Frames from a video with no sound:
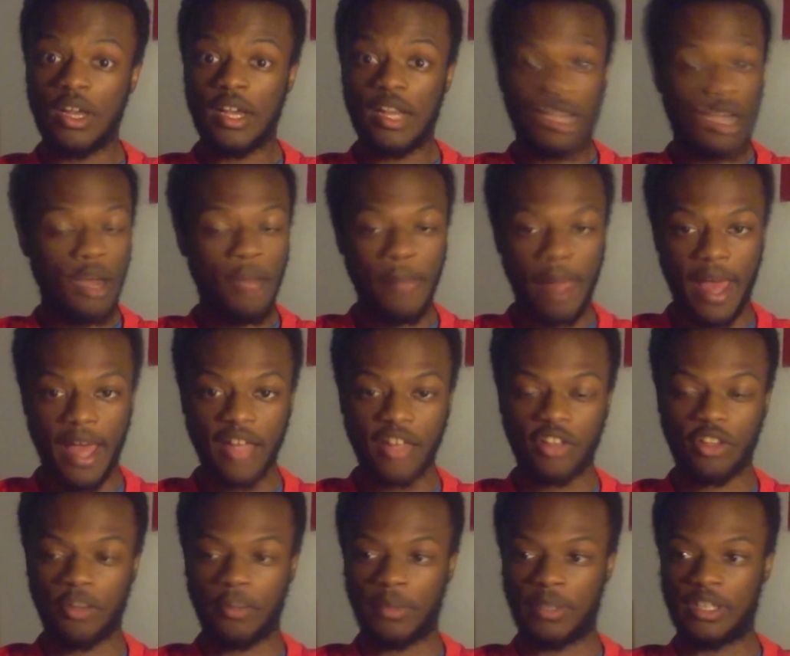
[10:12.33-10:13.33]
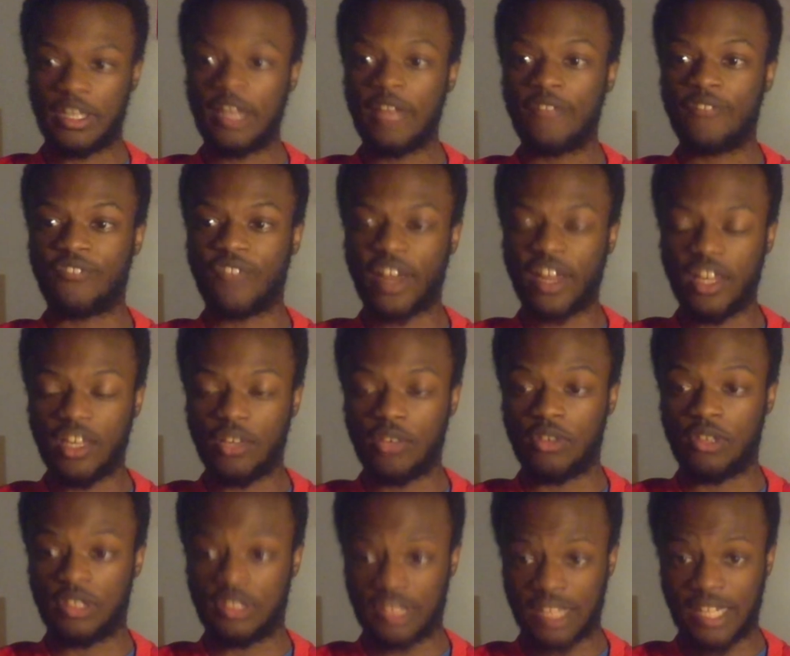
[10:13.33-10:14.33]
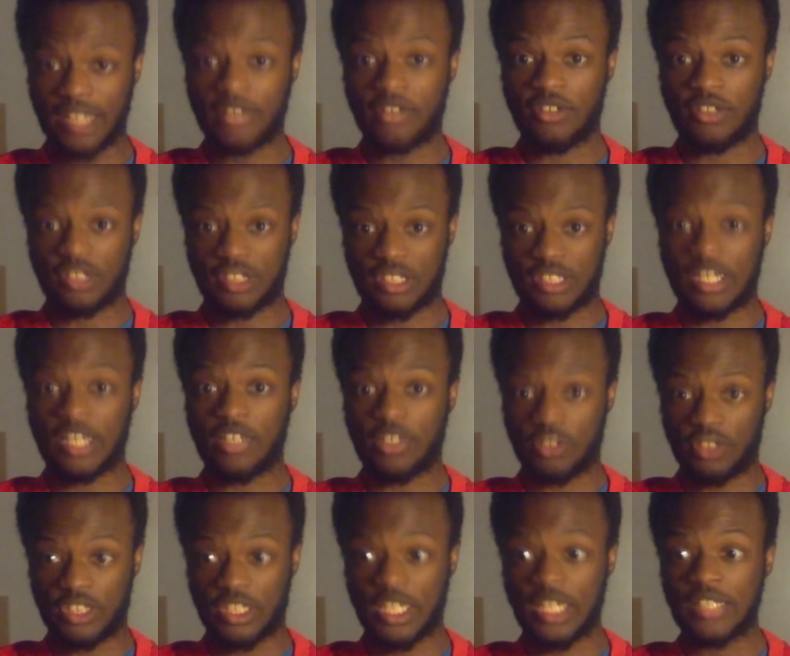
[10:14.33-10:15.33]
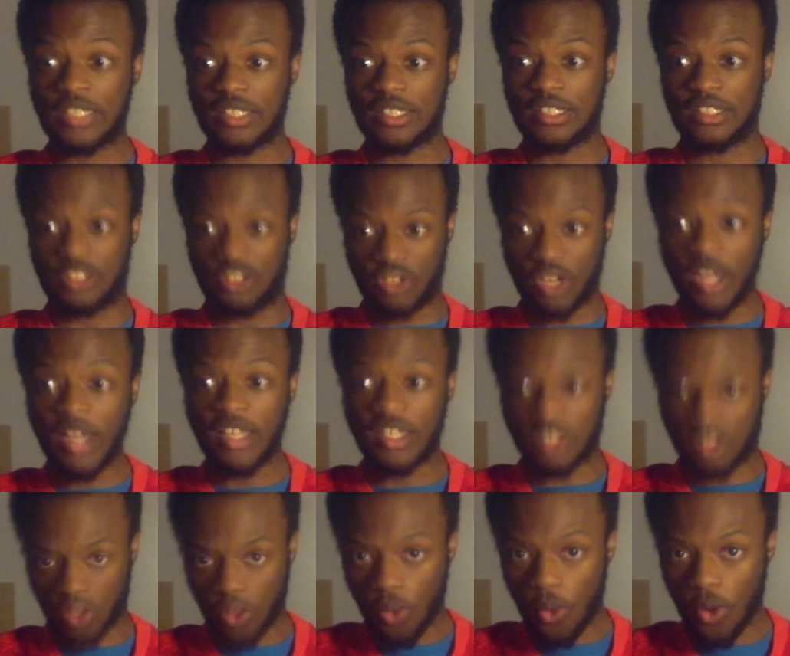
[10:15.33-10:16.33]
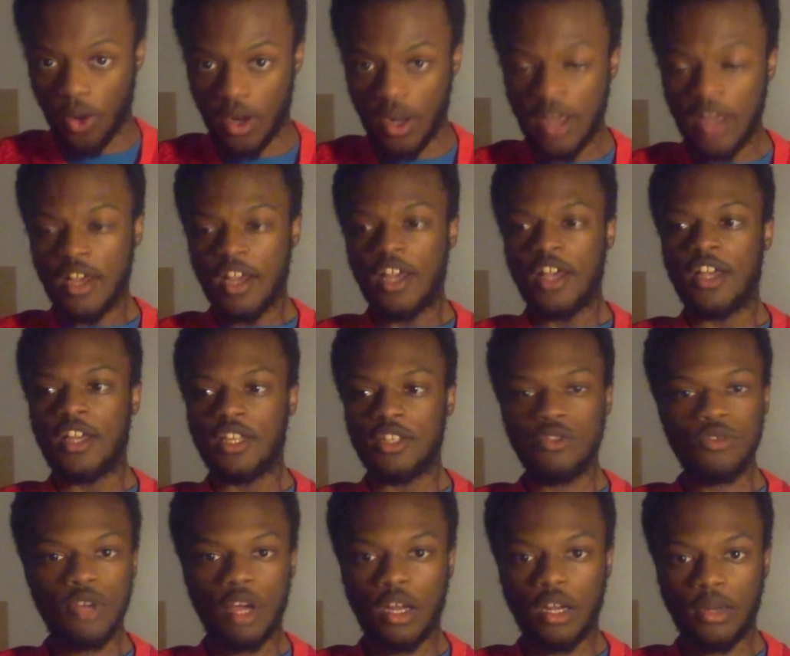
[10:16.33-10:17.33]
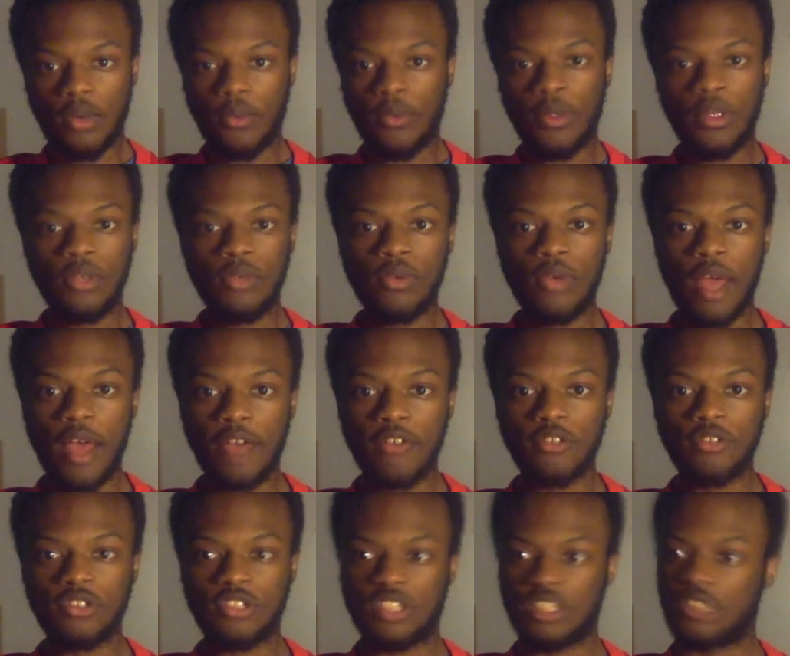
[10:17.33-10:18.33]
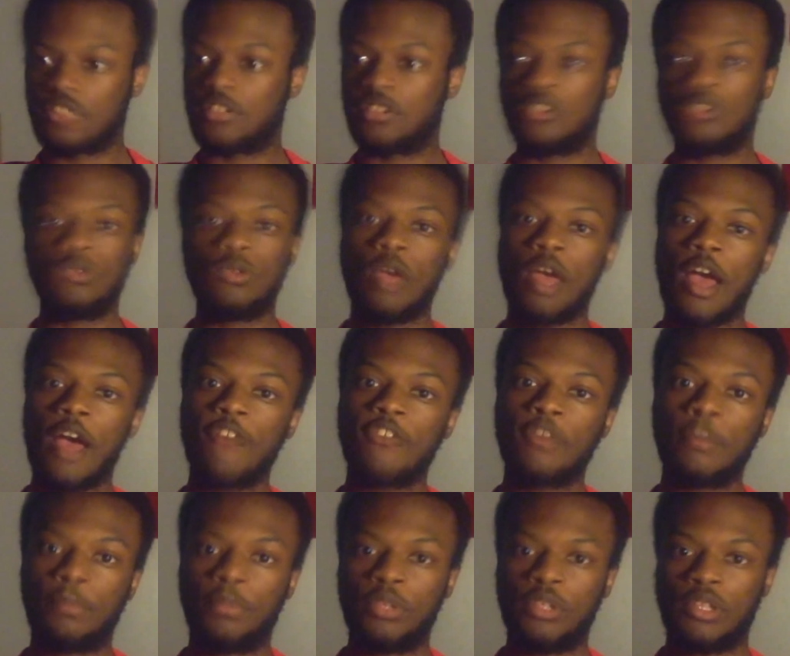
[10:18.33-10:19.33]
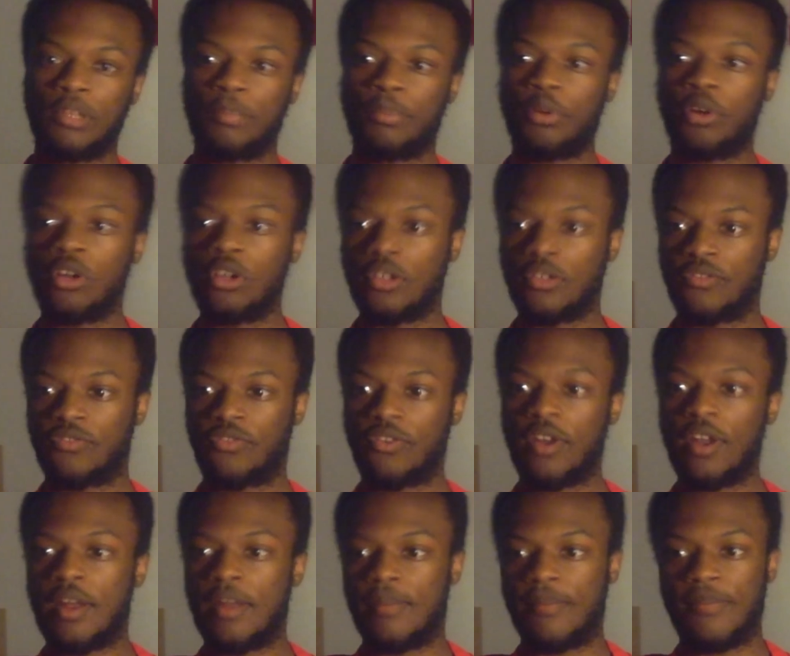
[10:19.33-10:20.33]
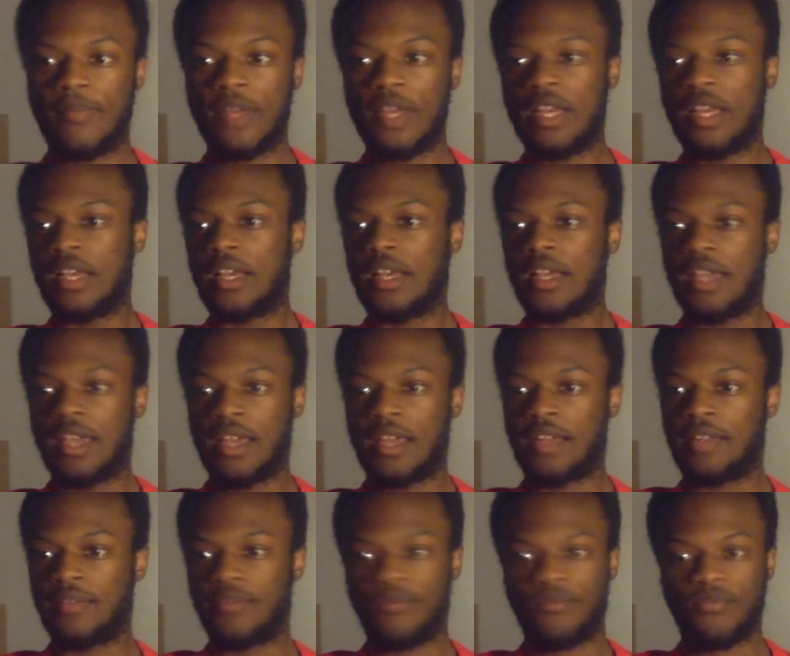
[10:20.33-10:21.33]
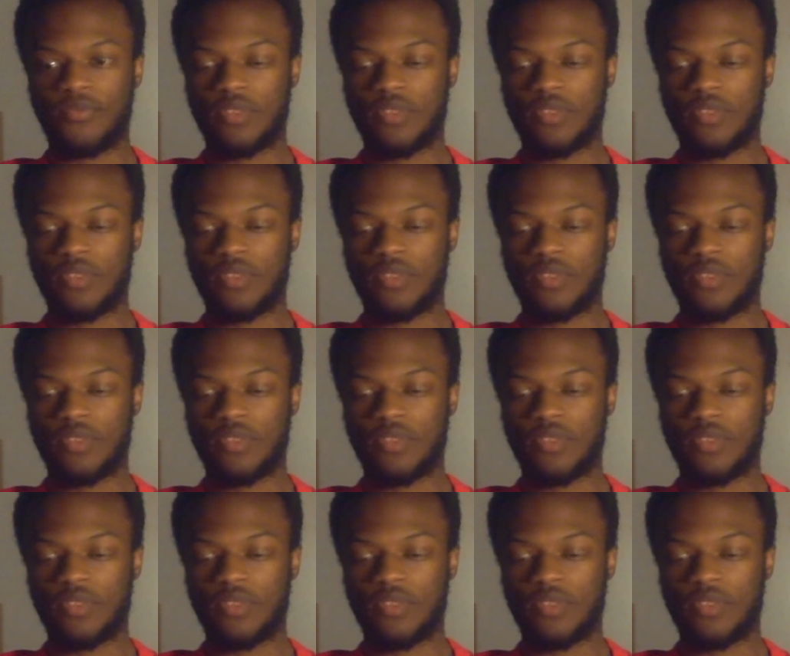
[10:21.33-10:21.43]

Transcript: come at them, and they invite you to take your chances and try and score, when you have those chances, you have to put the ball in frame. And